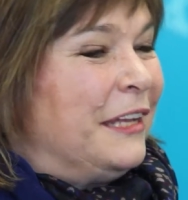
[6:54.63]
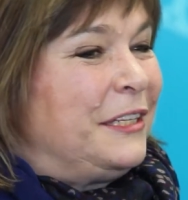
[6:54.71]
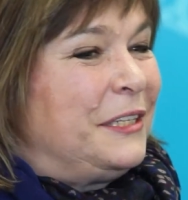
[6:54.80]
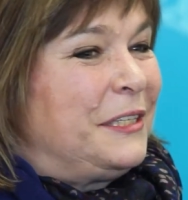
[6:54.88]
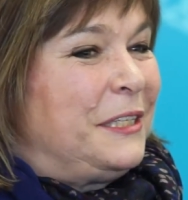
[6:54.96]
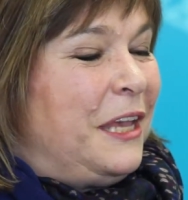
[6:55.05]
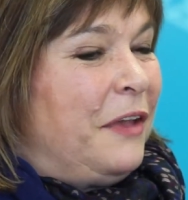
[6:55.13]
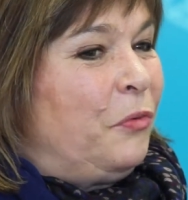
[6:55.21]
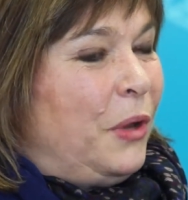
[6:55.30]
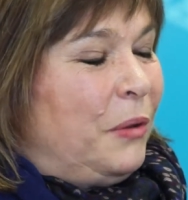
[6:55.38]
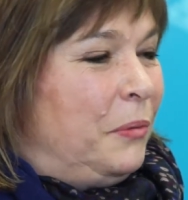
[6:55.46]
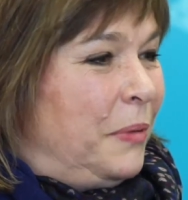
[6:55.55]
to see if
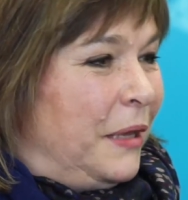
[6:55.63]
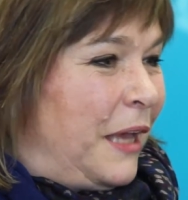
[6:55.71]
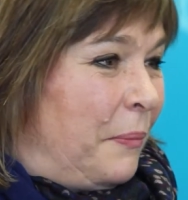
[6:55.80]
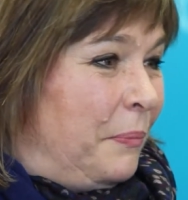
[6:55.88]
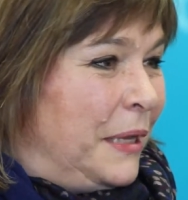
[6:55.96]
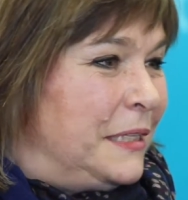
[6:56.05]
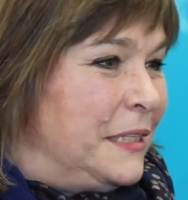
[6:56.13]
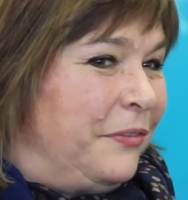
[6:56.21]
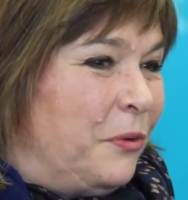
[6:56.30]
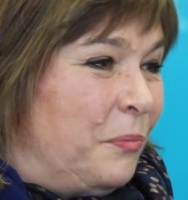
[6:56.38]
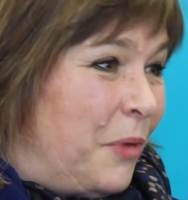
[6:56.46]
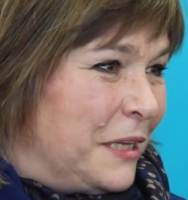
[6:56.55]
we would pick up pizza
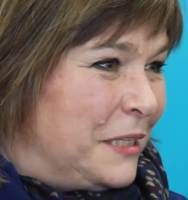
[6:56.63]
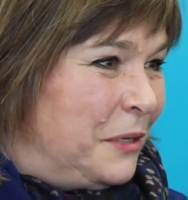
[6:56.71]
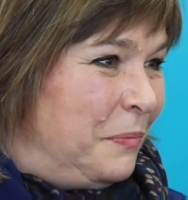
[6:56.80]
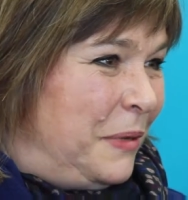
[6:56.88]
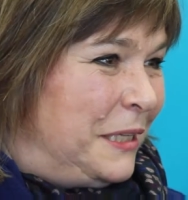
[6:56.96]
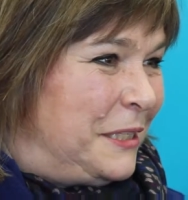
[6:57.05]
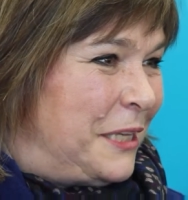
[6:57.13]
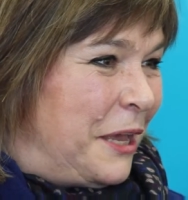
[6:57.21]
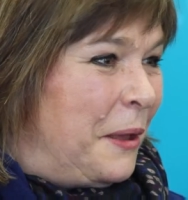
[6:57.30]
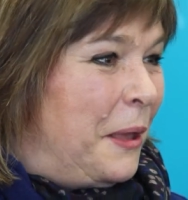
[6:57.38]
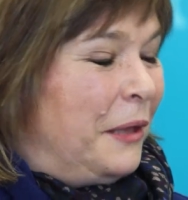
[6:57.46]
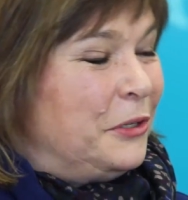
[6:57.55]
from Boston Pizza